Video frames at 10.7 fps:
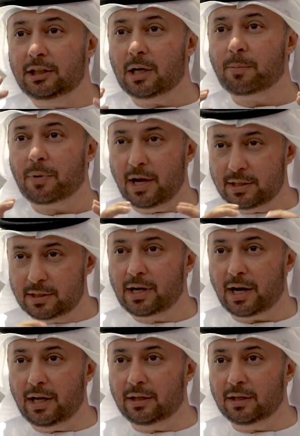enterprise
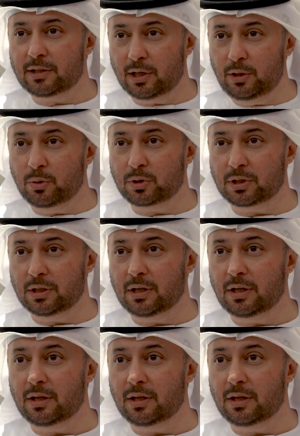grade solution